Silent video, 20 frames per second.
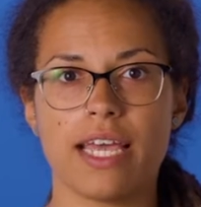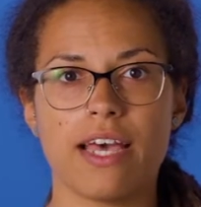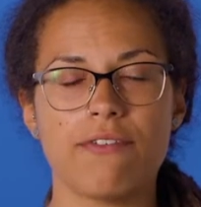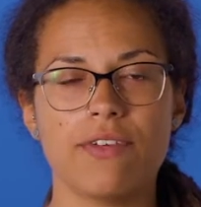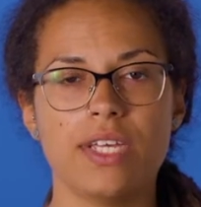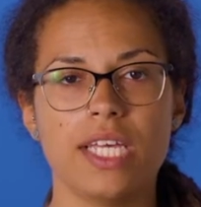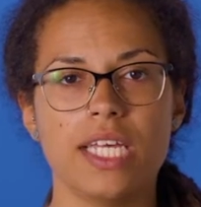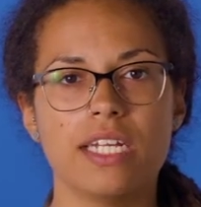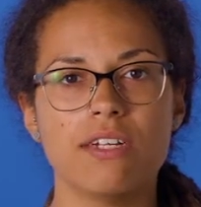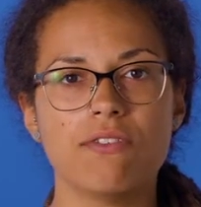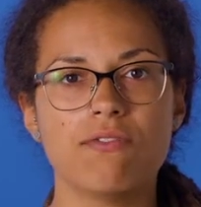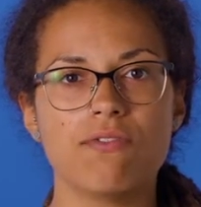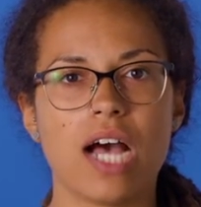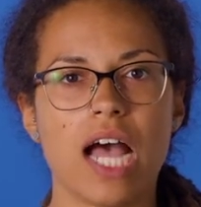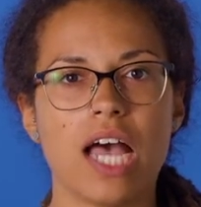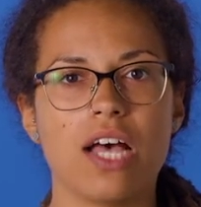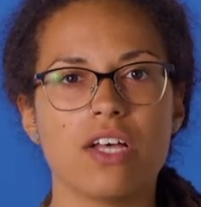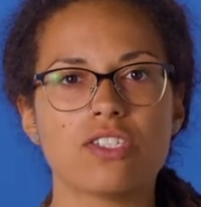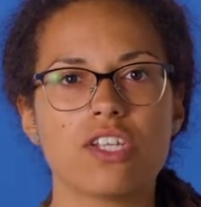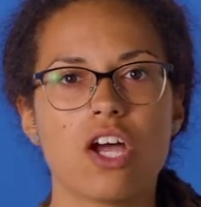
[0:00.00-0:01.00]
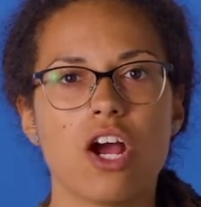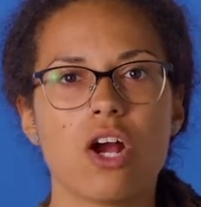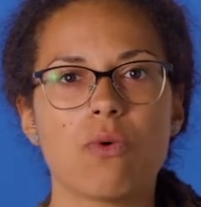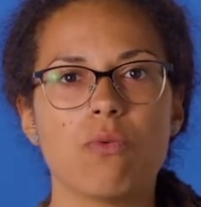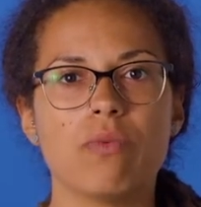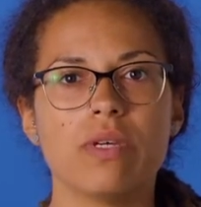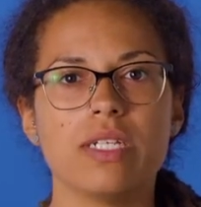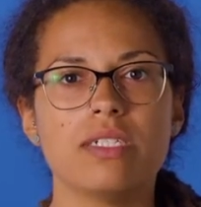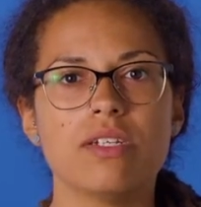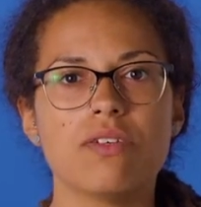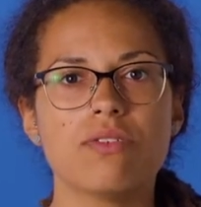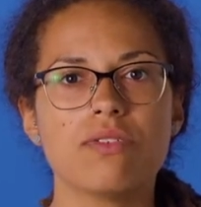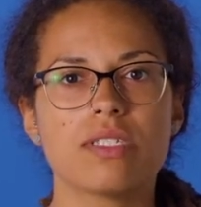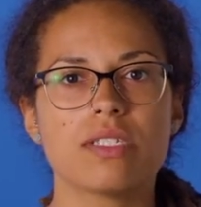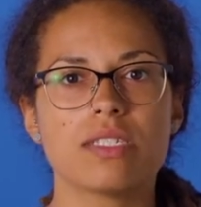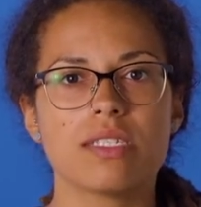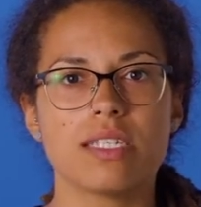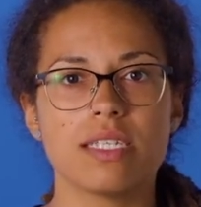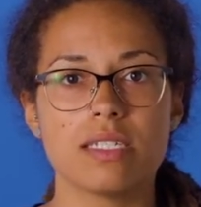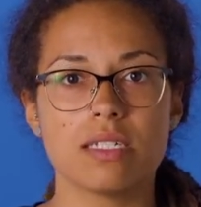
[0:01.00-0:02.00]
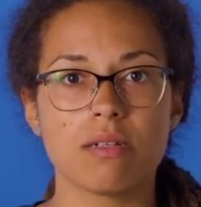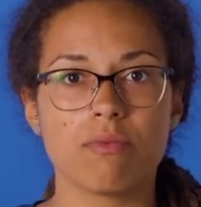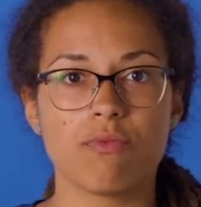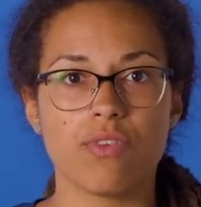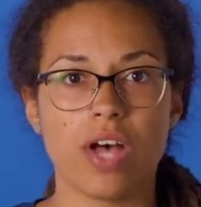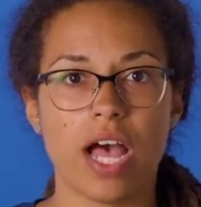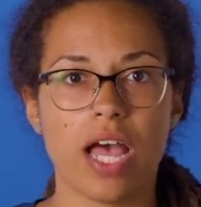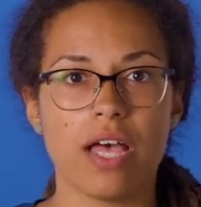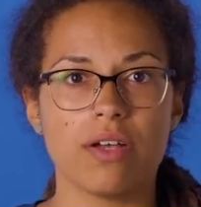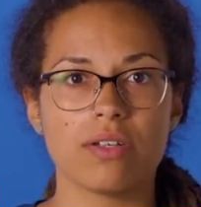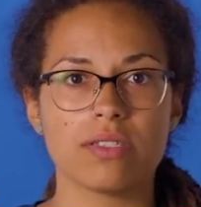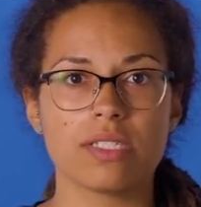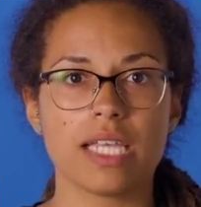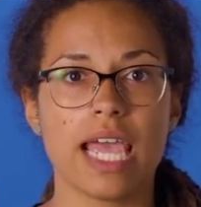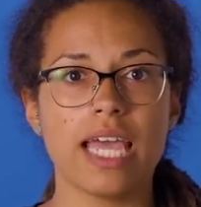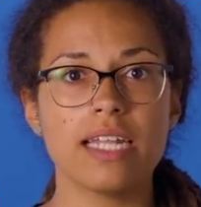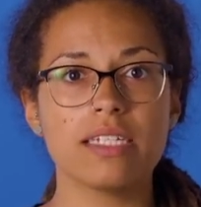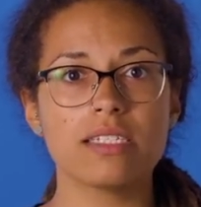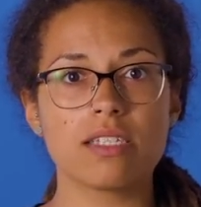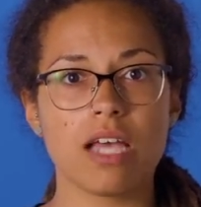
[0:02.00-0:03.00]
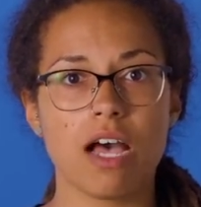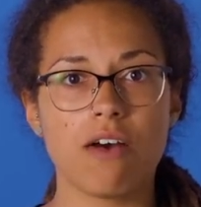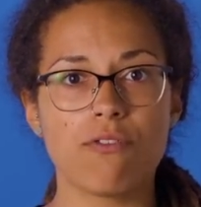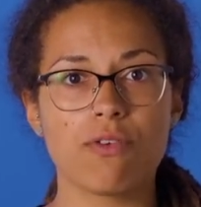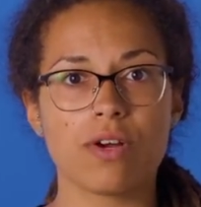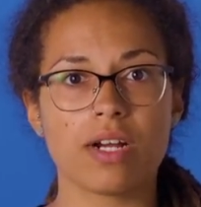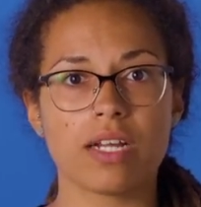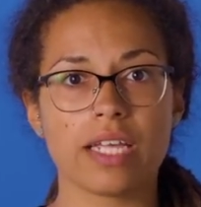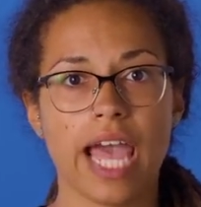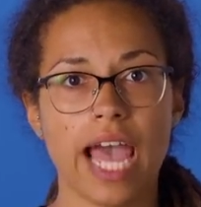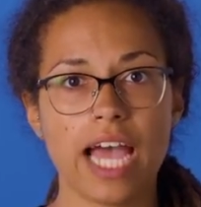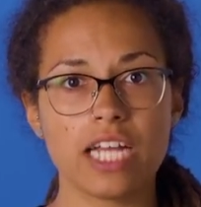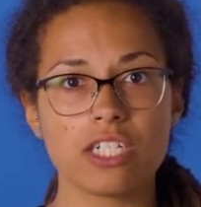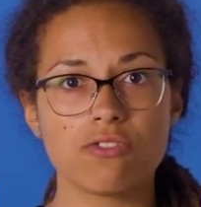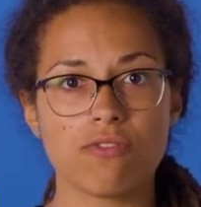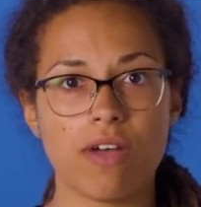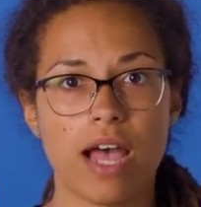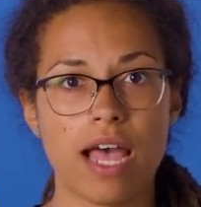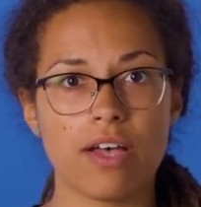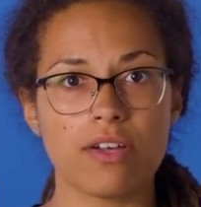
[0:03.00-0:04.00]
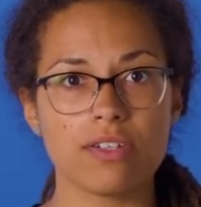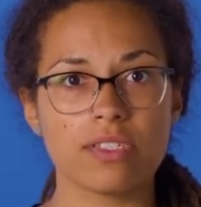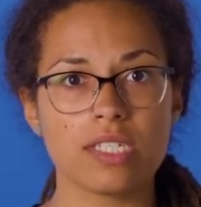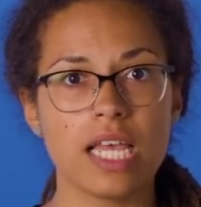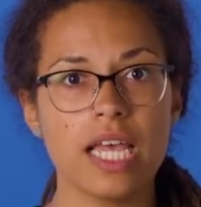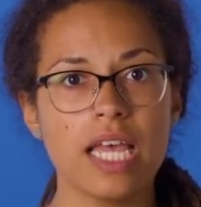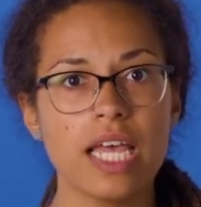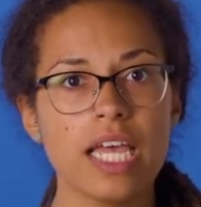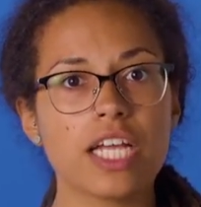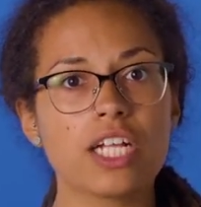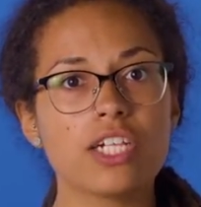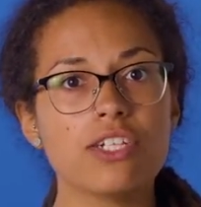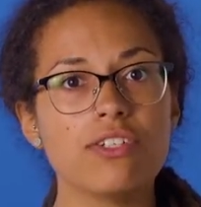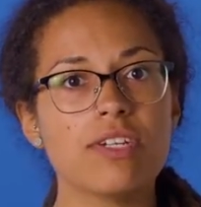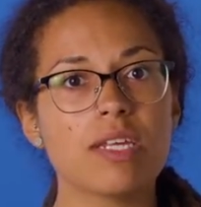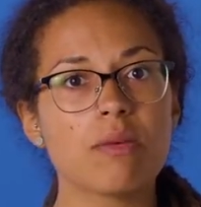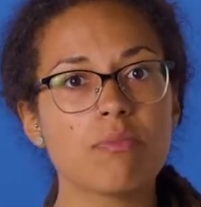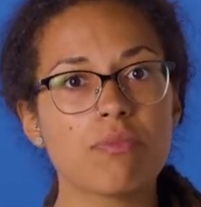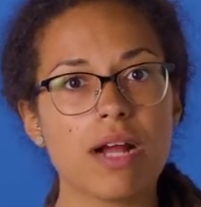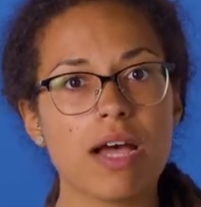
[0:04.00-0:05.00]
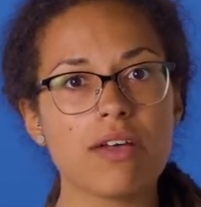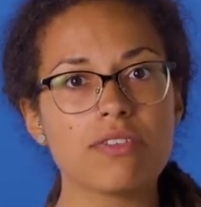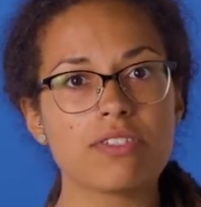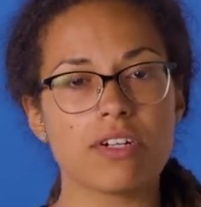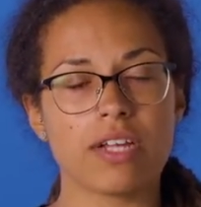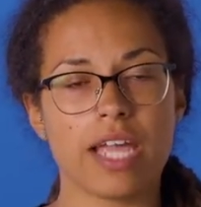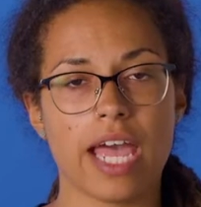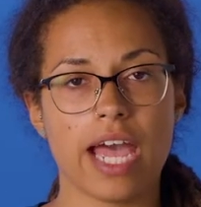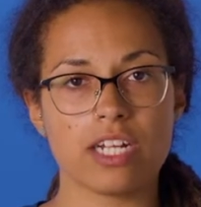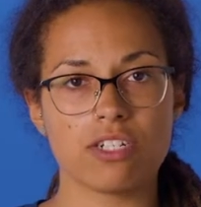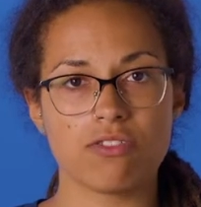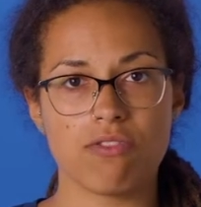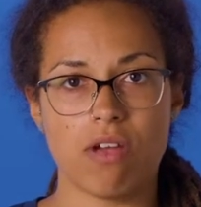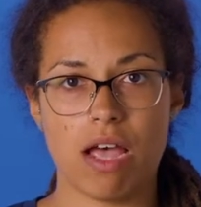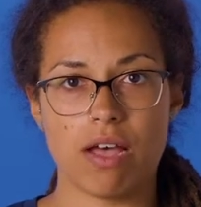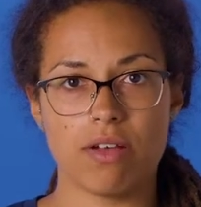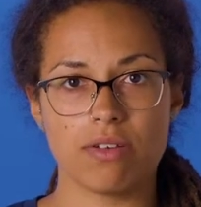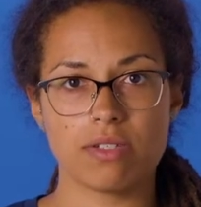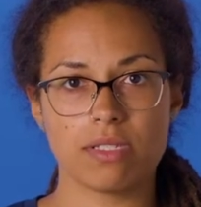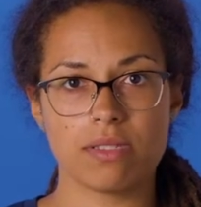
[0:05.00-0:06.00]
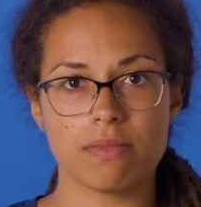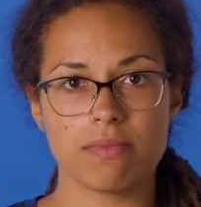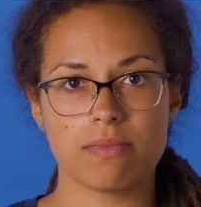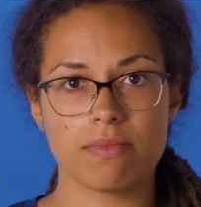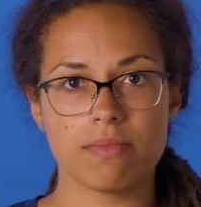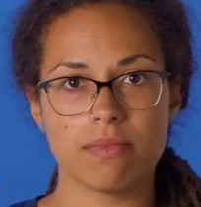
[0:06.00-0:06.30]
of hidden files are Windows system files and software cache files, including browser cache files.